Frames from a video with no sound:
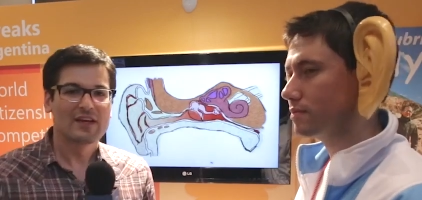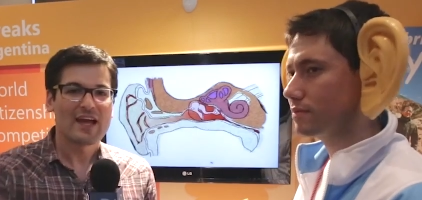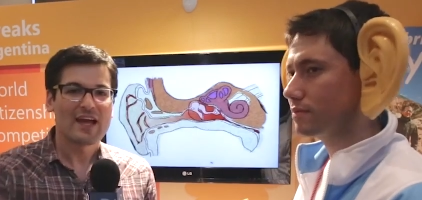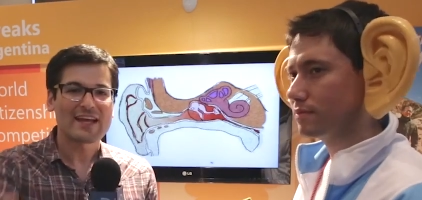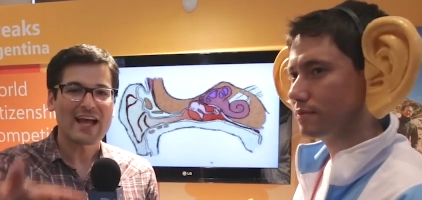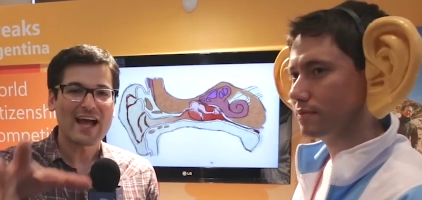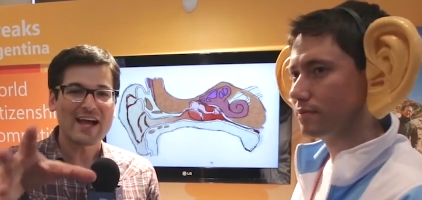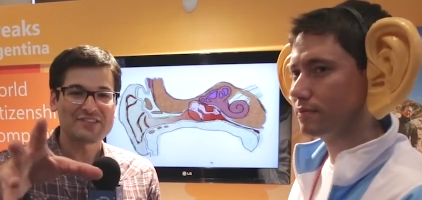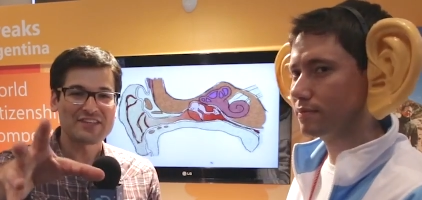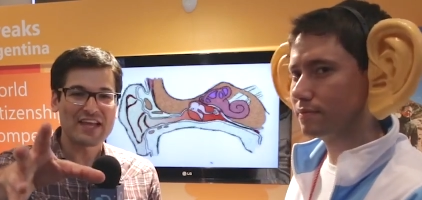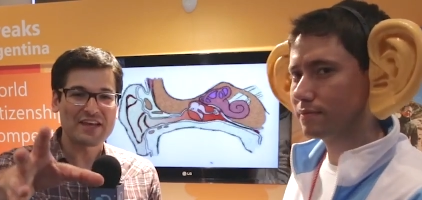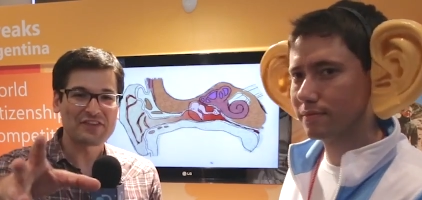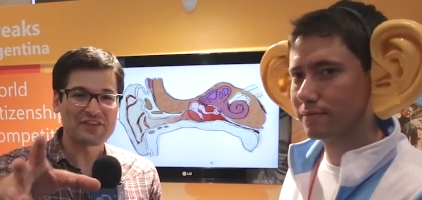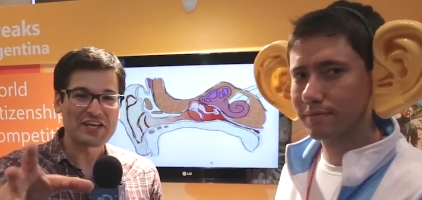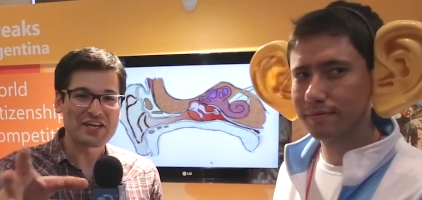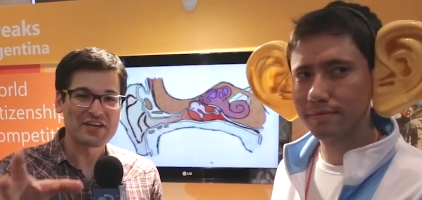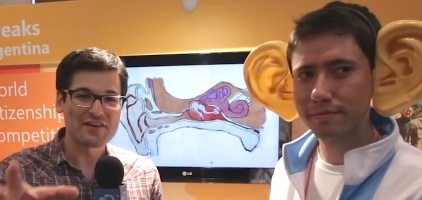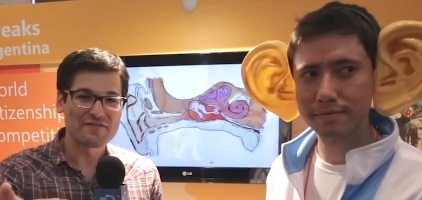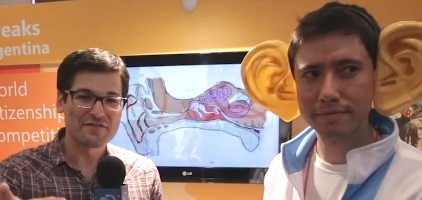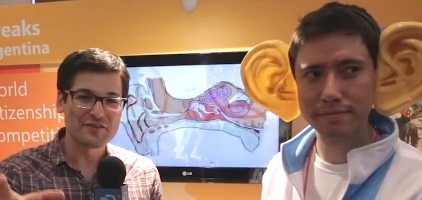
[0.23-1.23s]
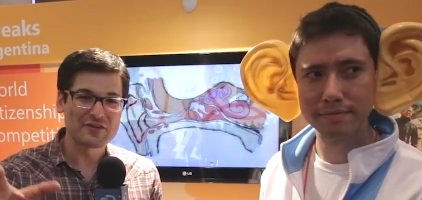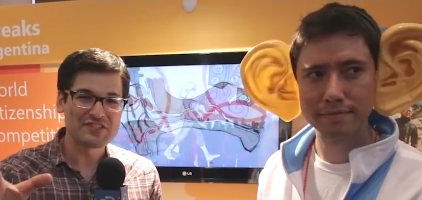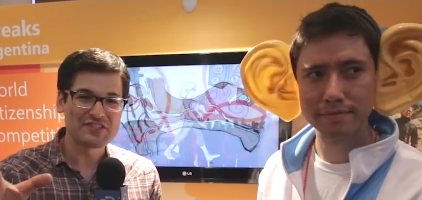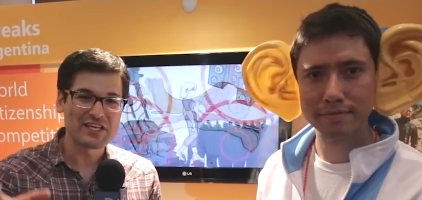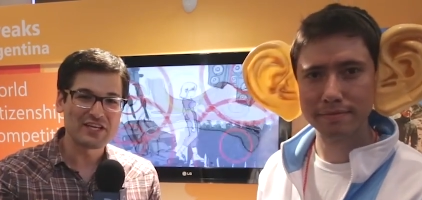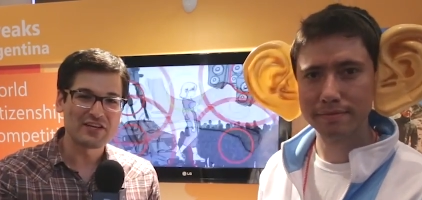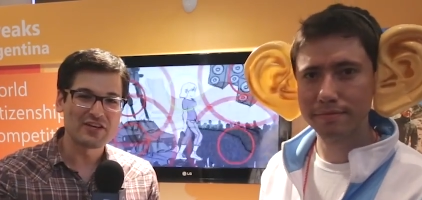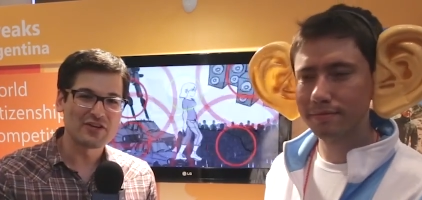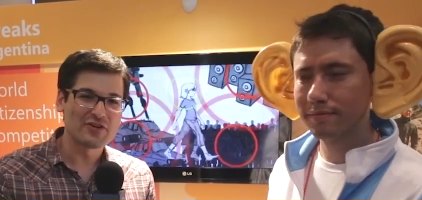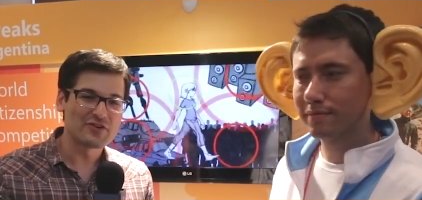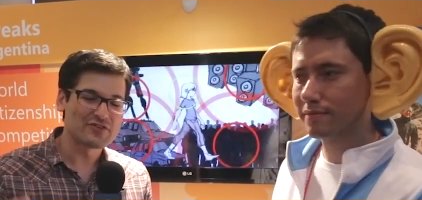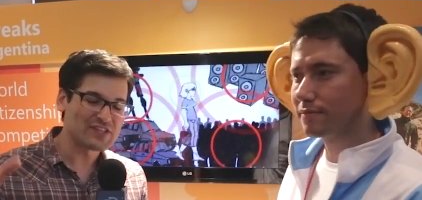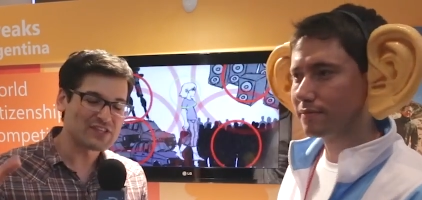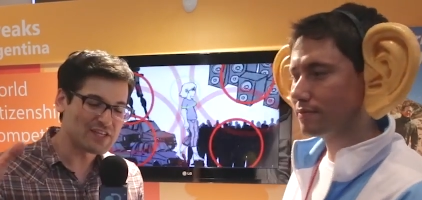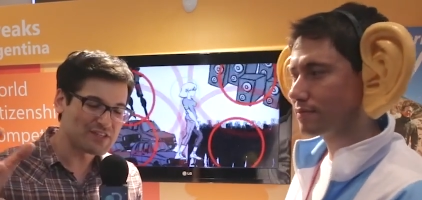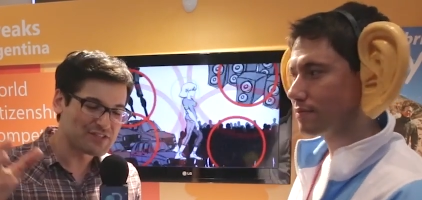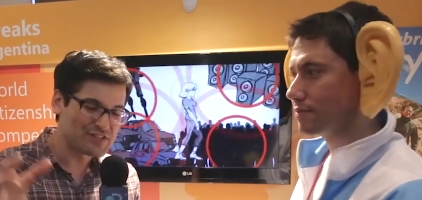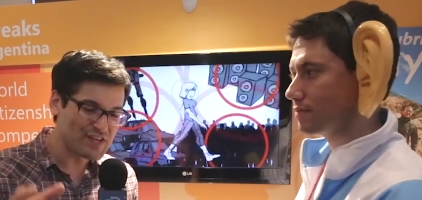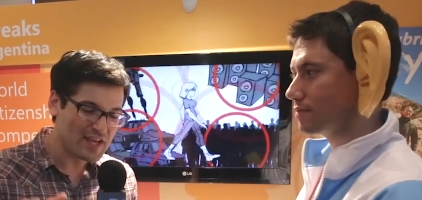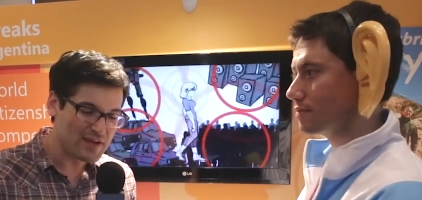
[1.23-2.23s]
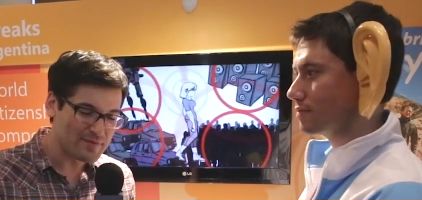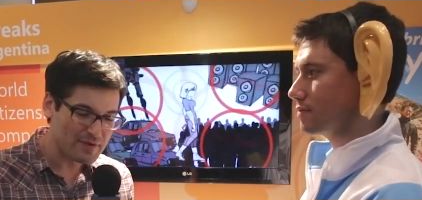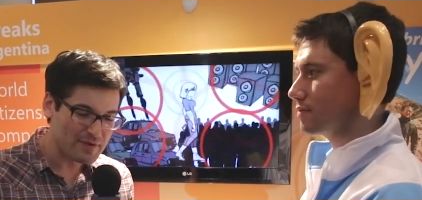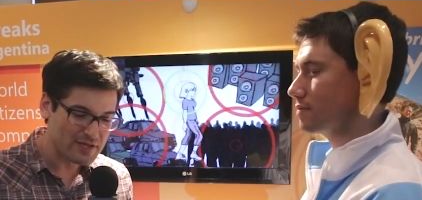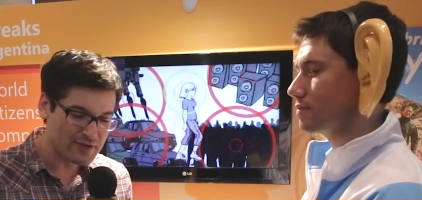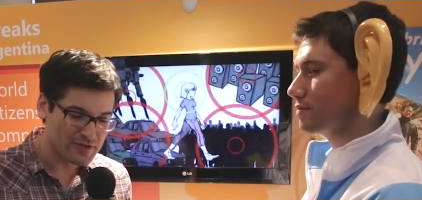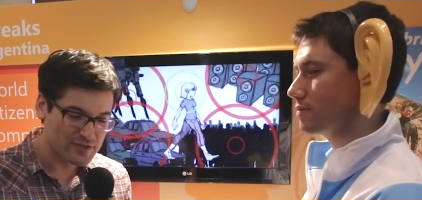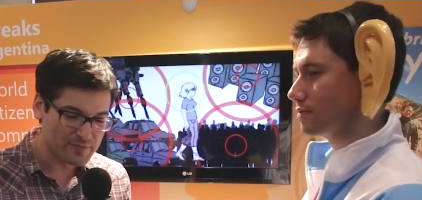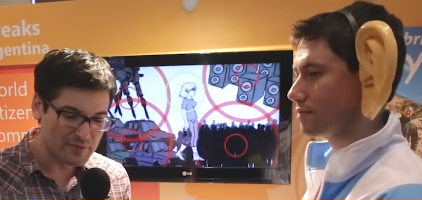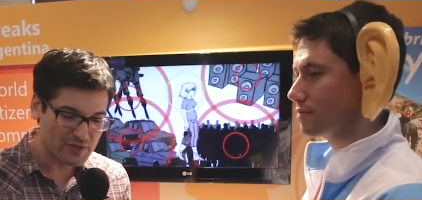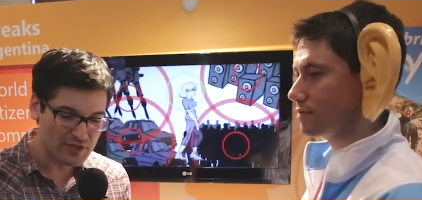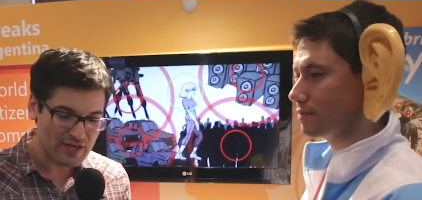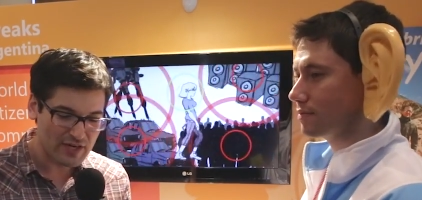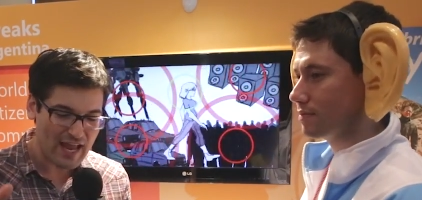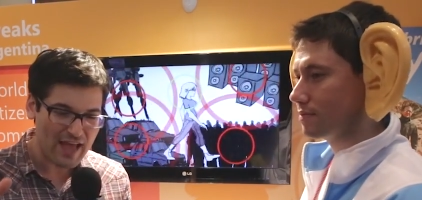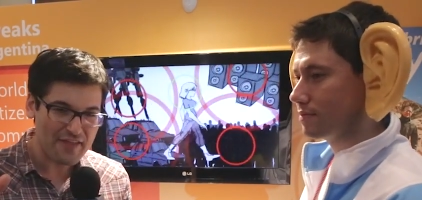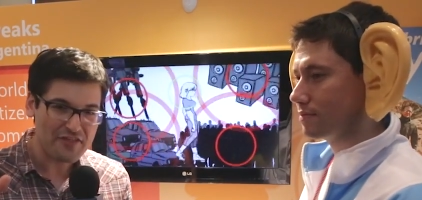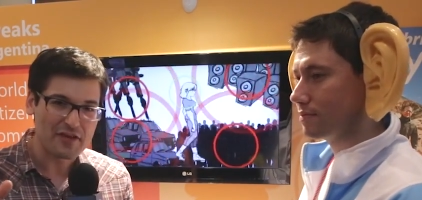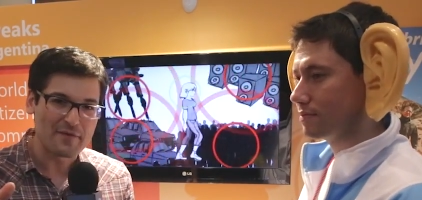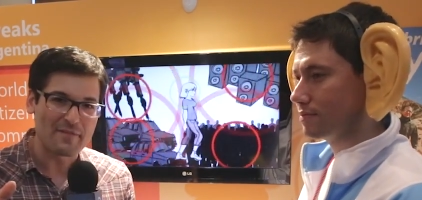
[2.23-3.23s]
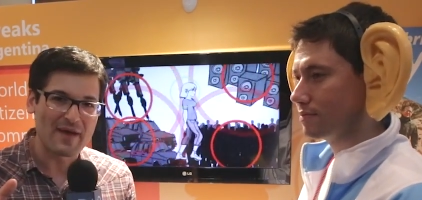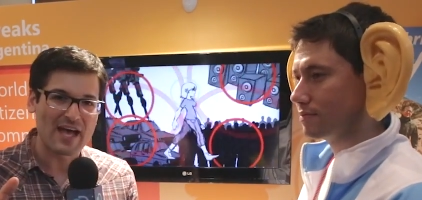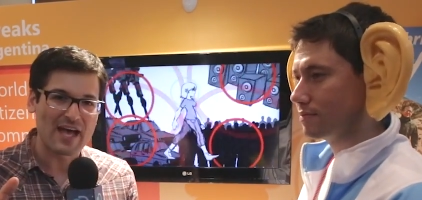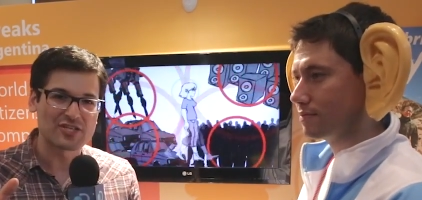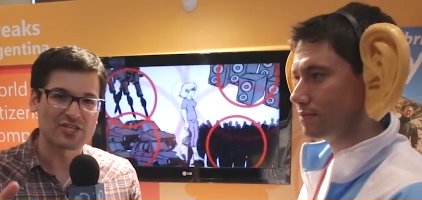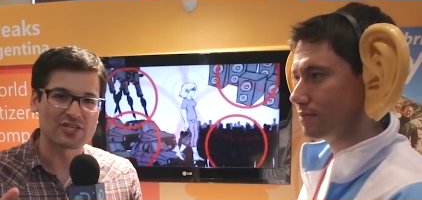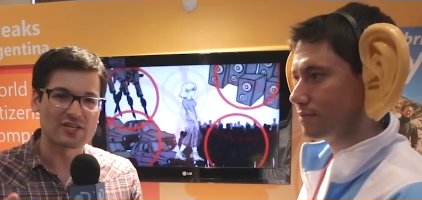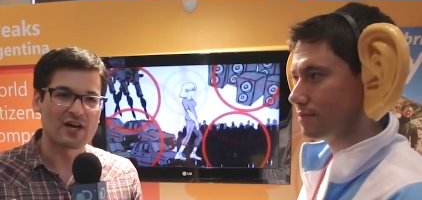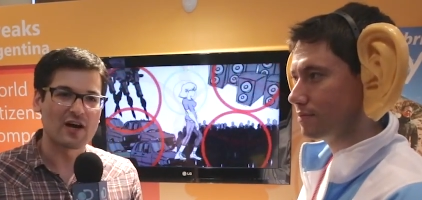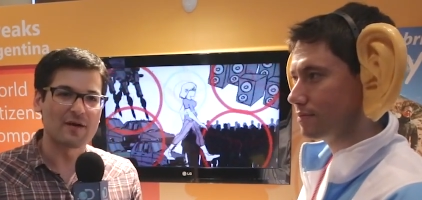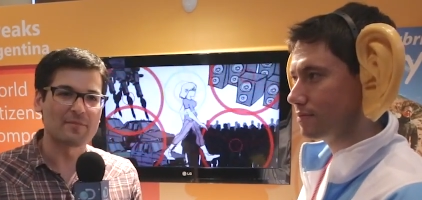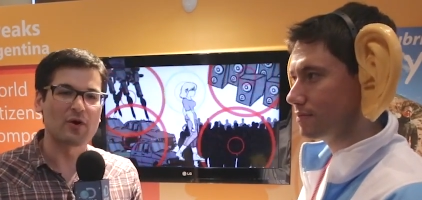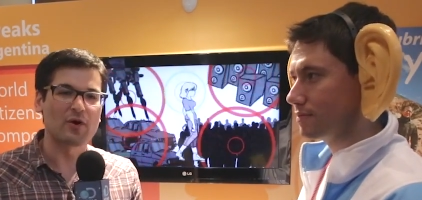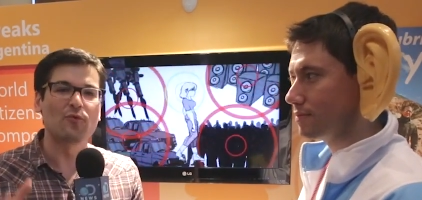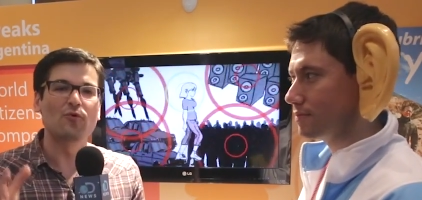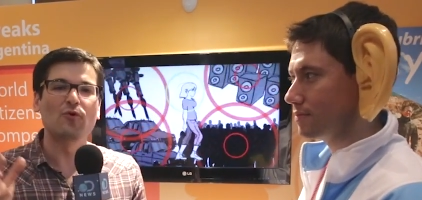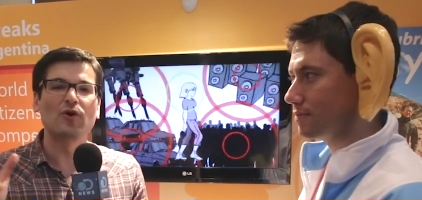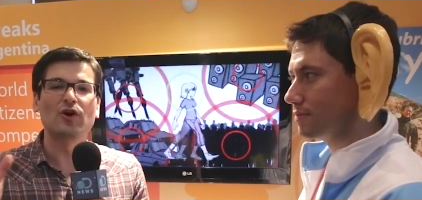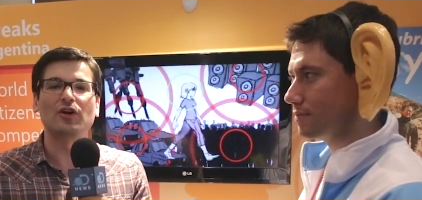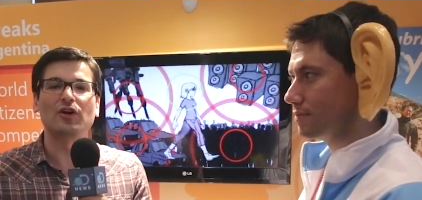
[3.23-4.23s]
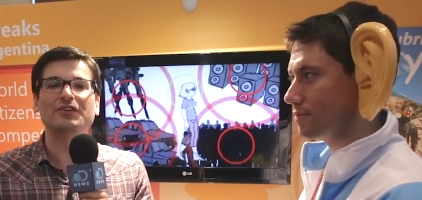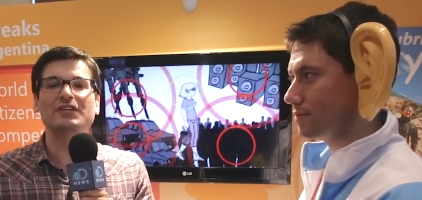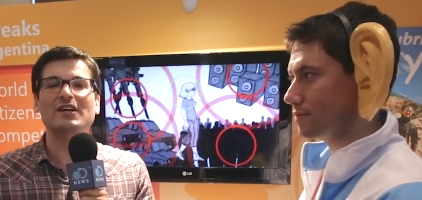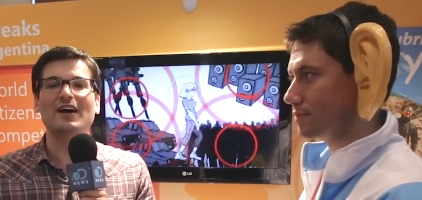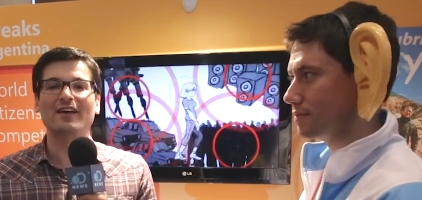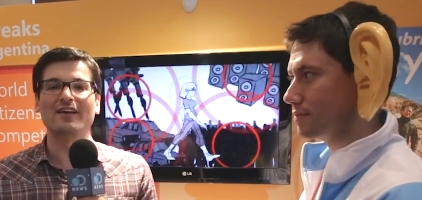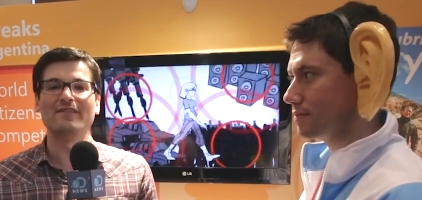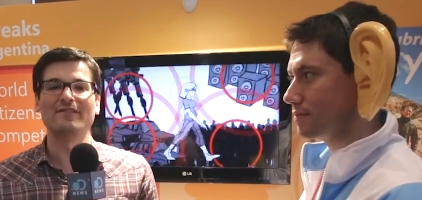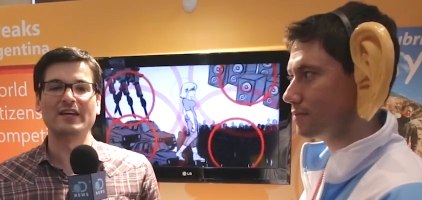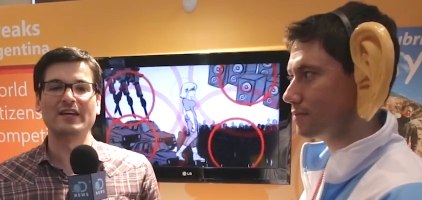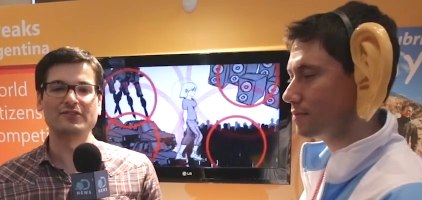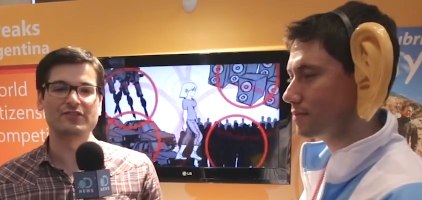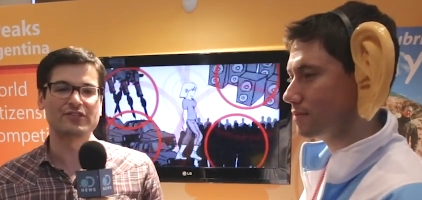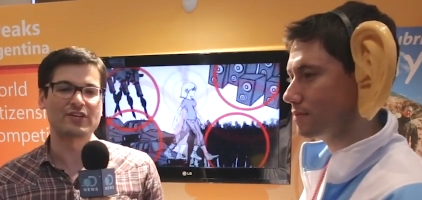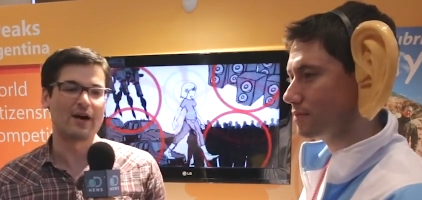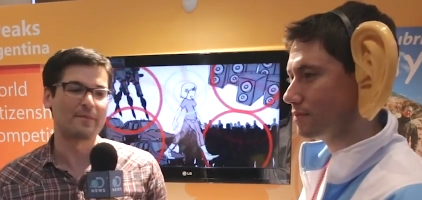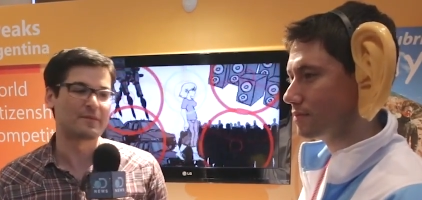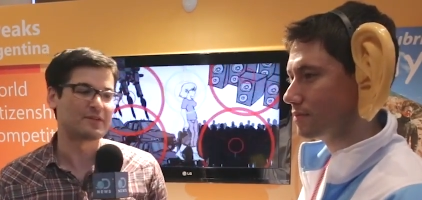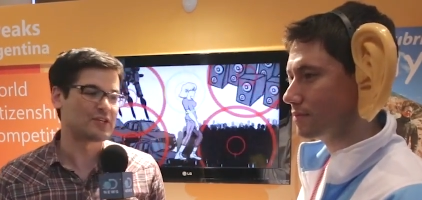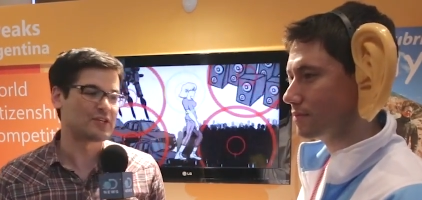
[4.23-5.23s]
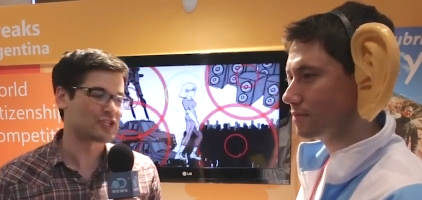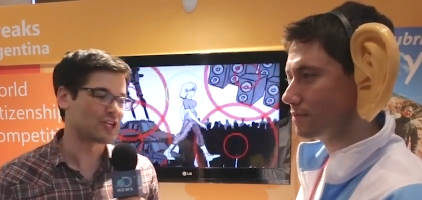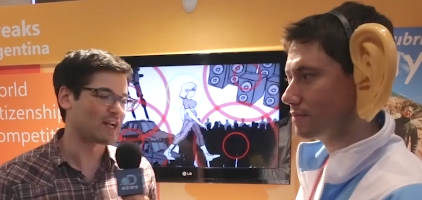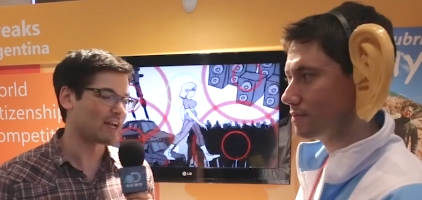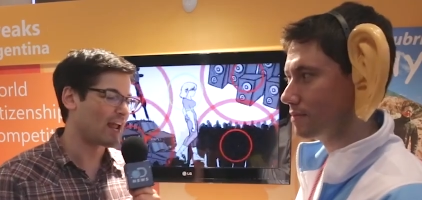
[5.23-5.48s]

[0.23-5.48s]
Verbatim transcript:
Speaker 1: Hey guys, Anthony here for D News in St. Petersburg at the Imagine Cup, a World Young Inventors competition.